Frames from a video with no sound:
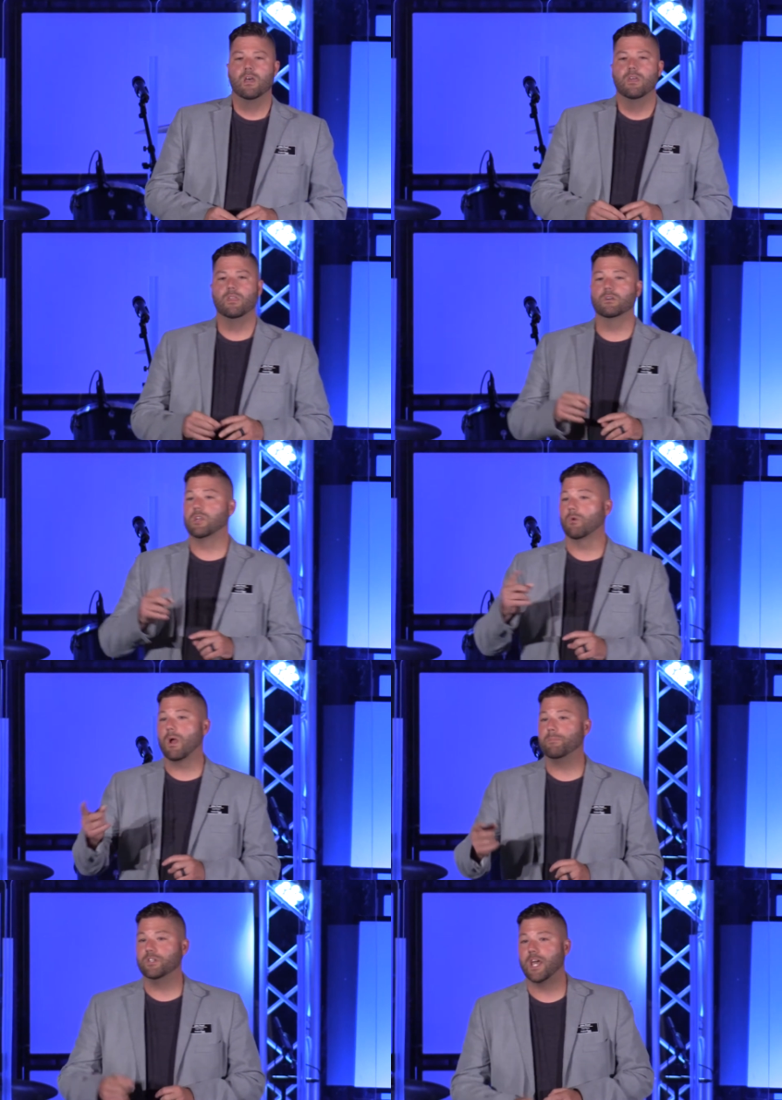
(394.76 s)
There's our
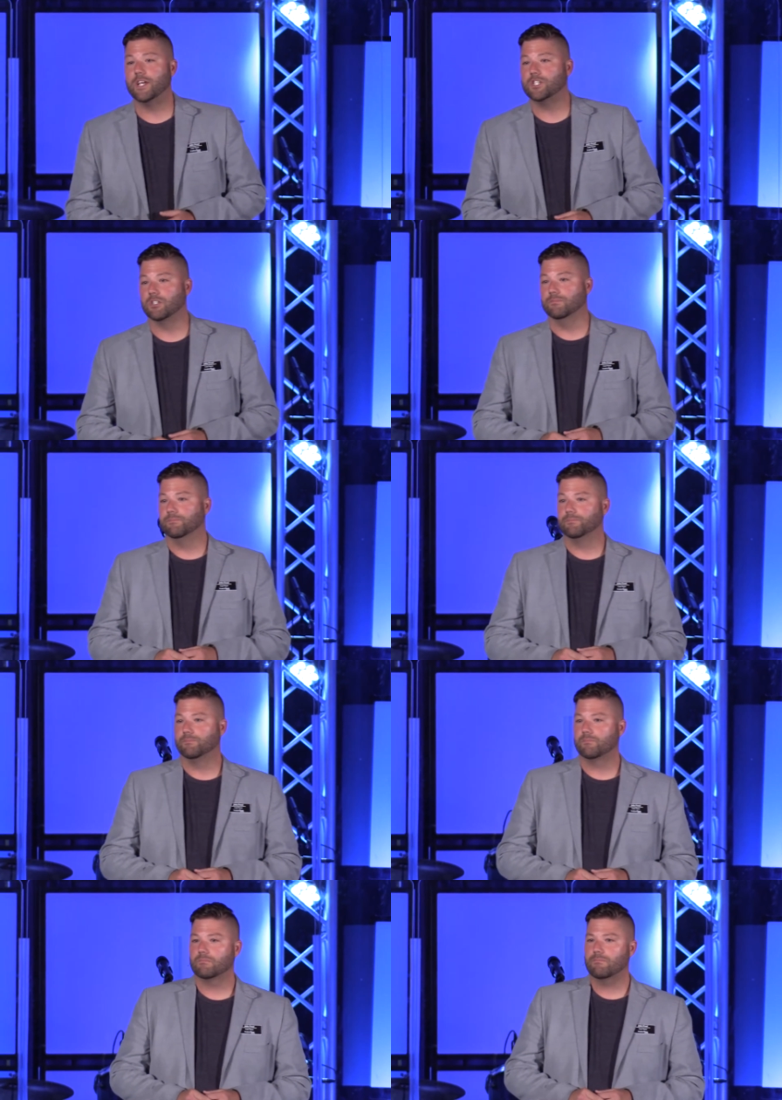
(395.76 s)
reputation.
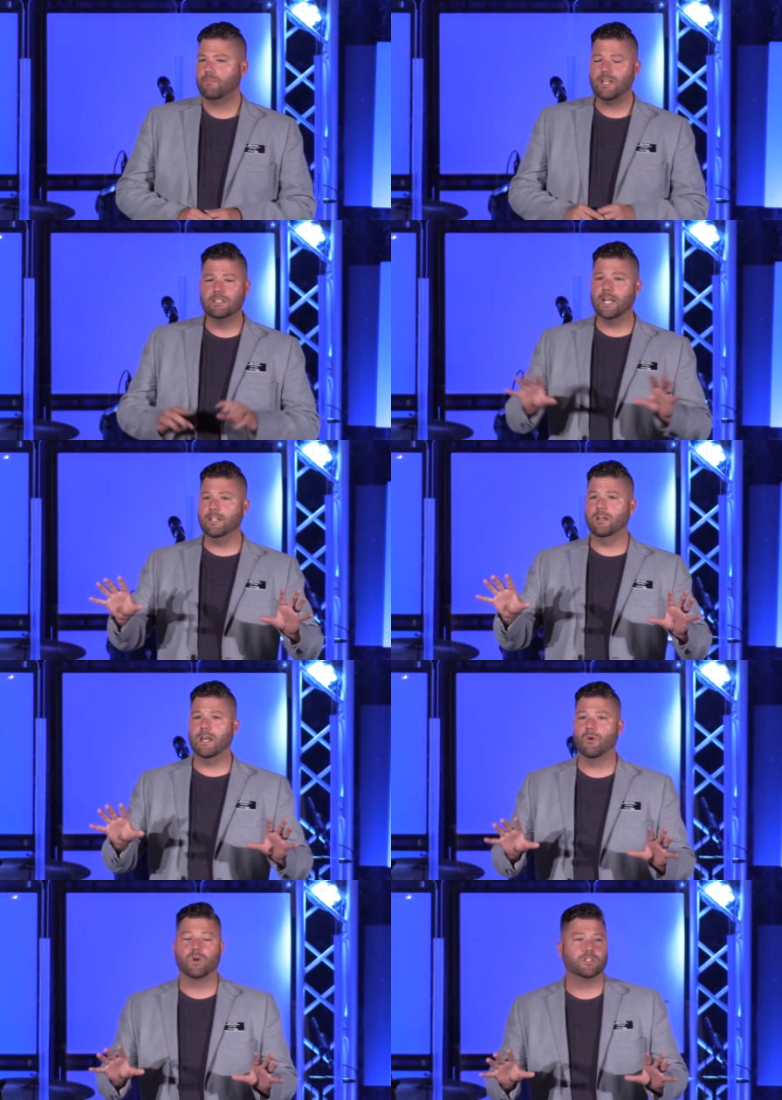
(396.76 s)
Danielle and
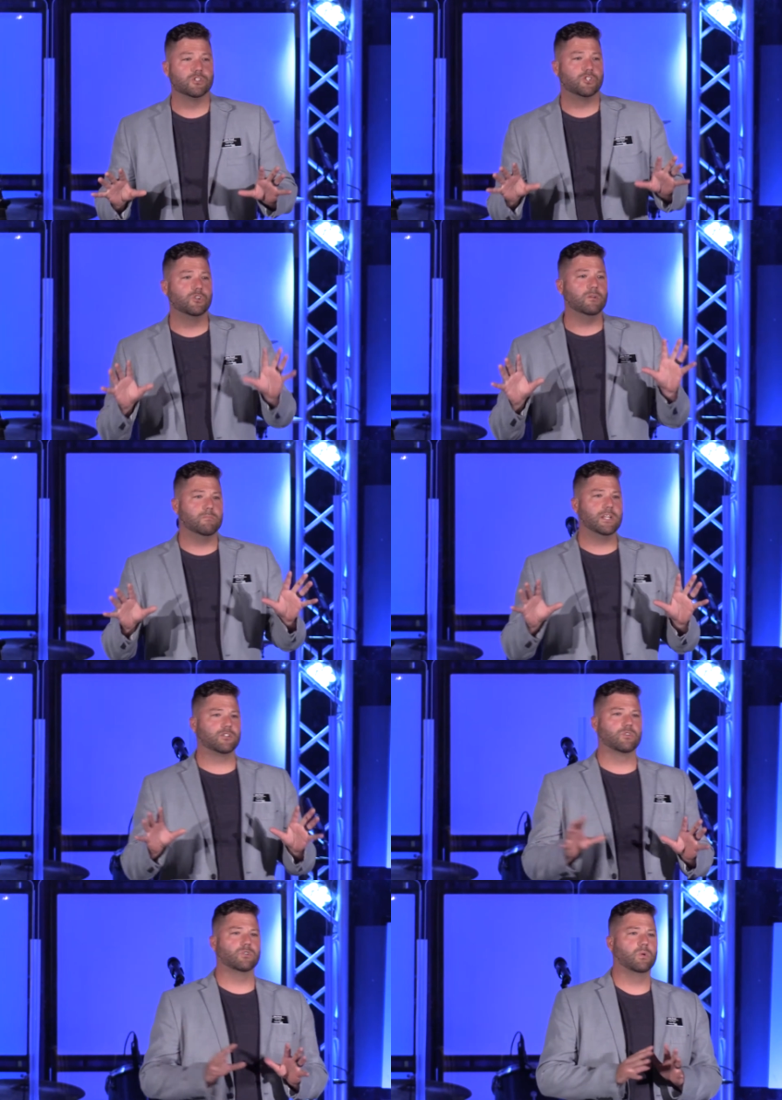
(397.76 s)
I worked in student
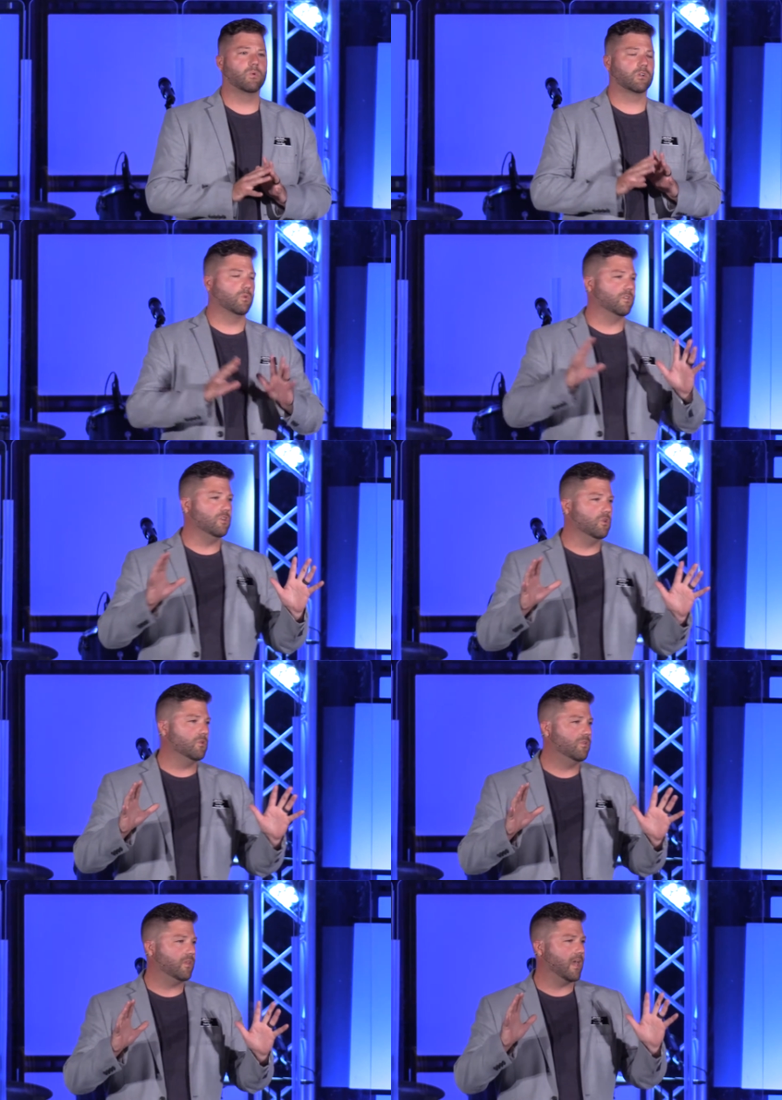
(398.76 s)
ministries. We worked with
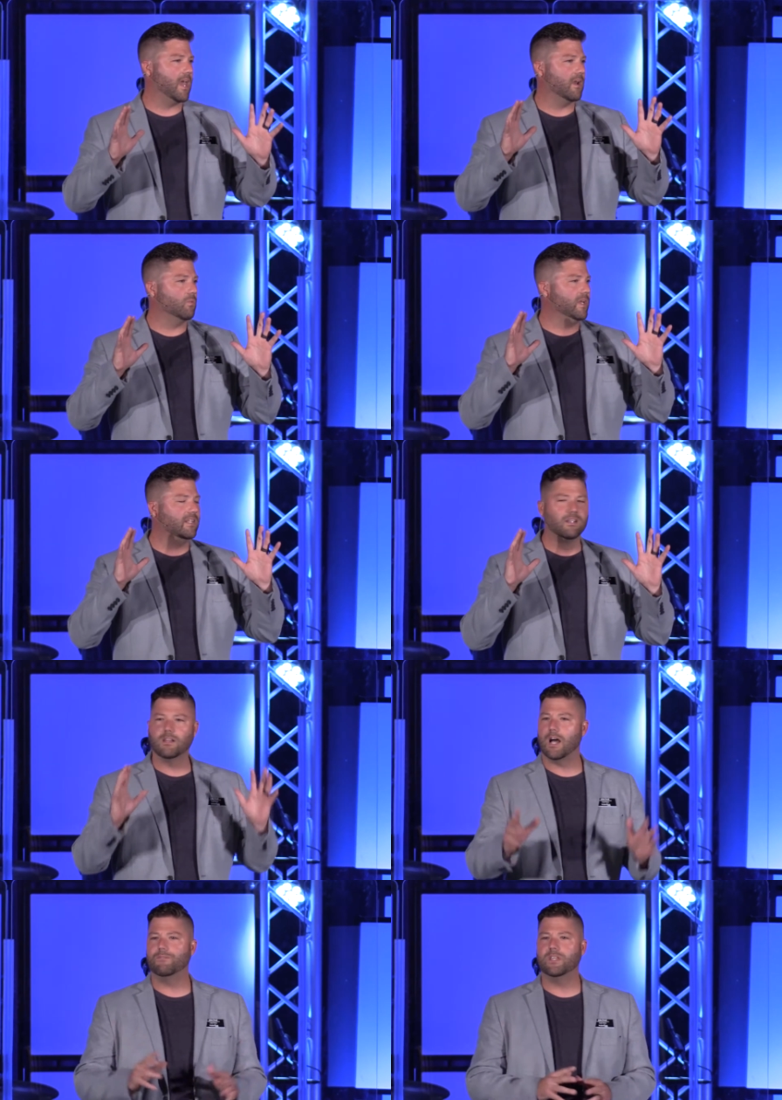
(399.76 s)
youth, and we
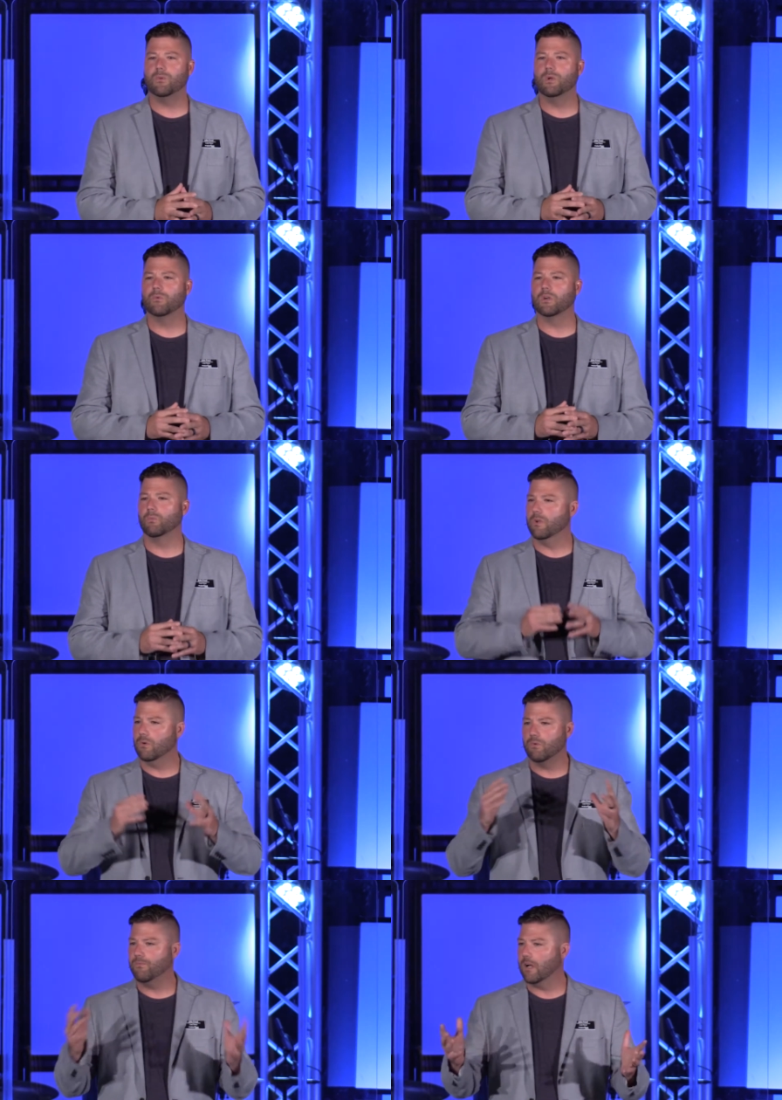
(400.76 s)
loved it. We
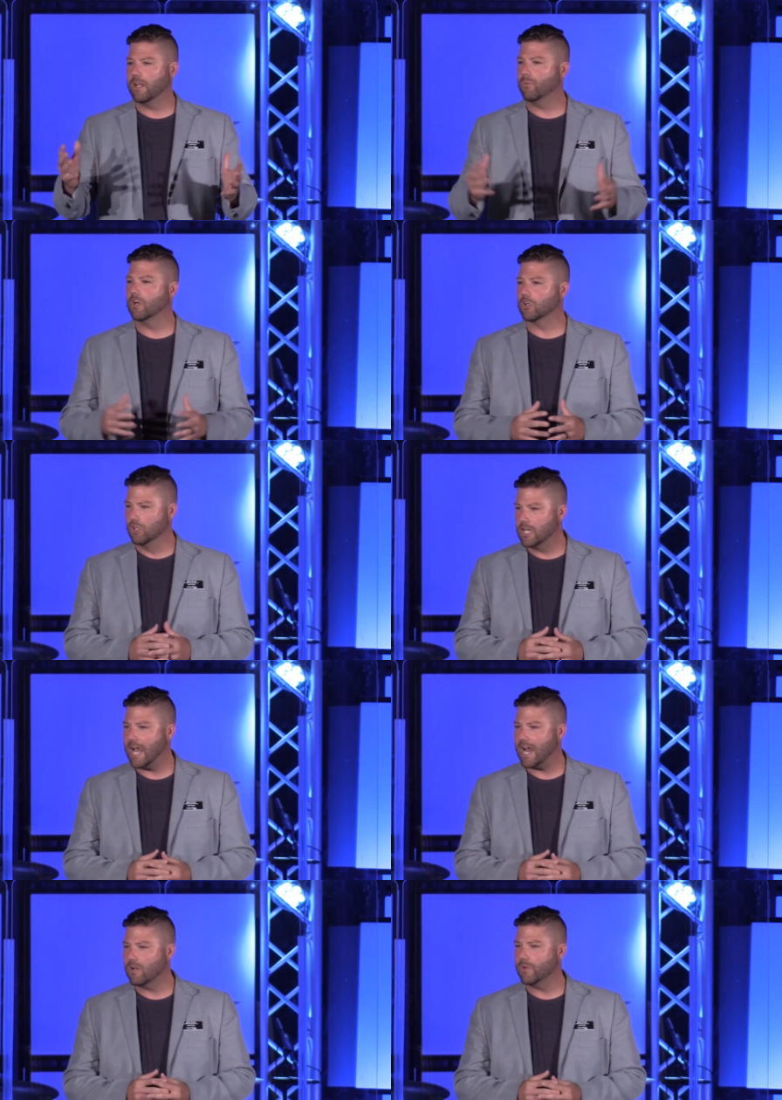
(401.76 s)
felt like we were good
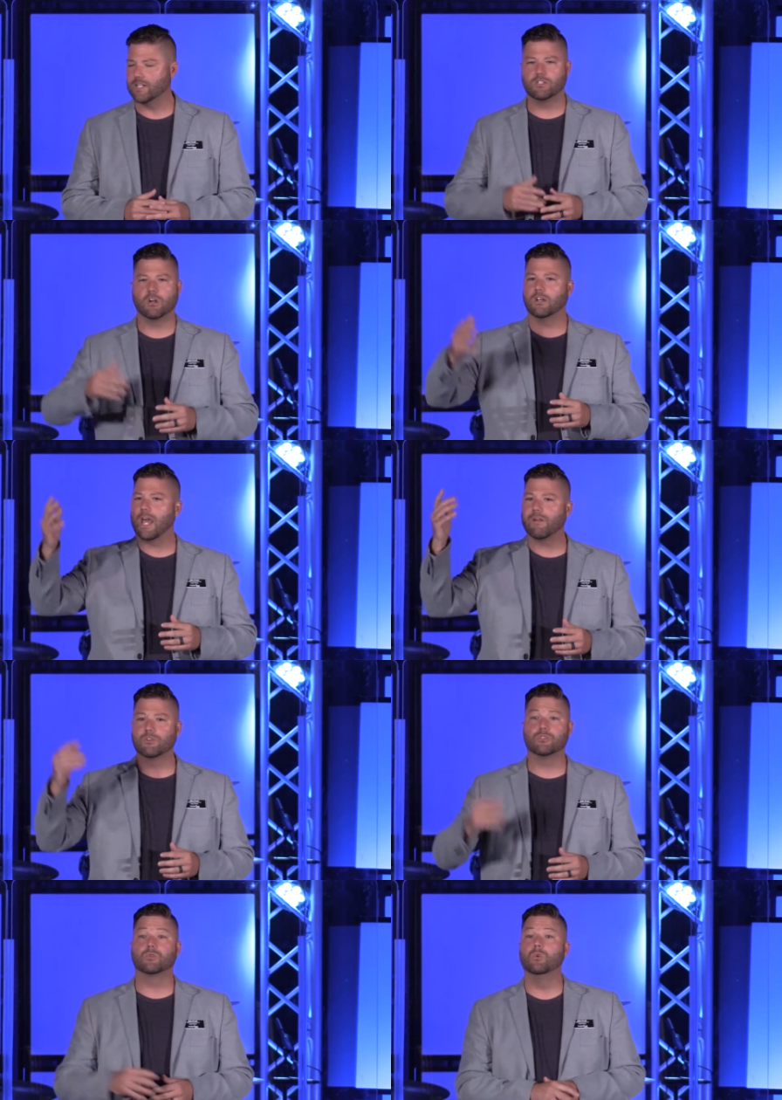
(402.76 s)
at it. We had started an
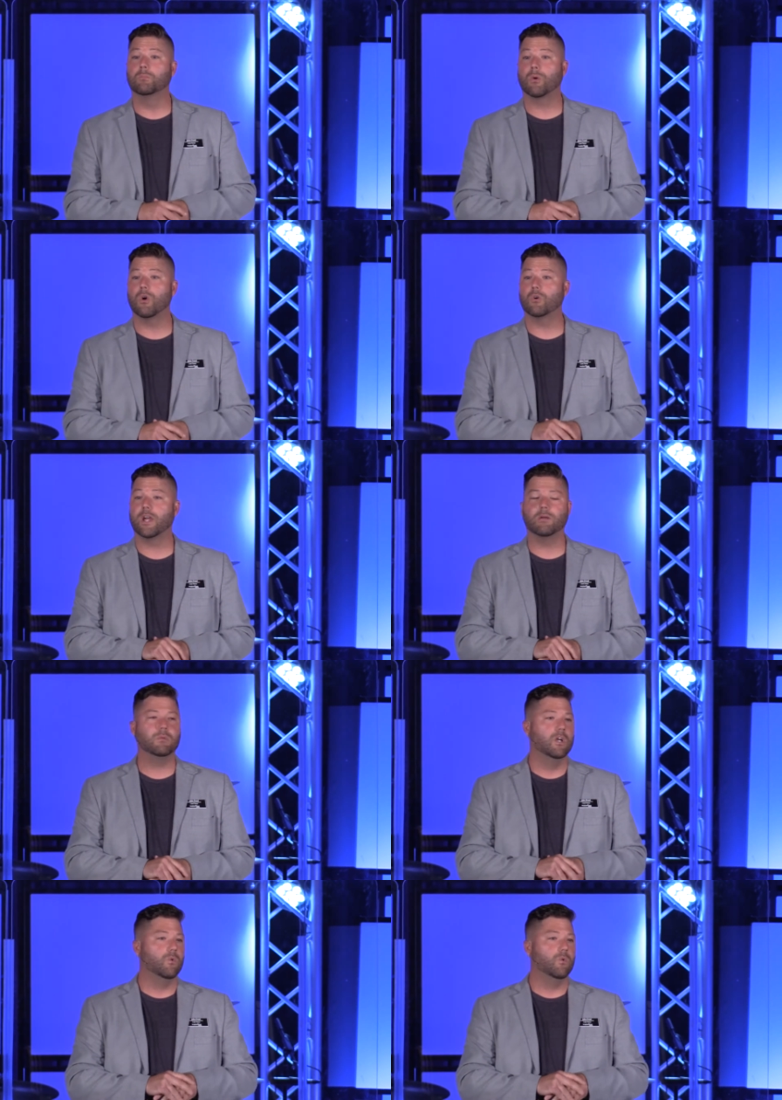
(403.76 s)
after-school program.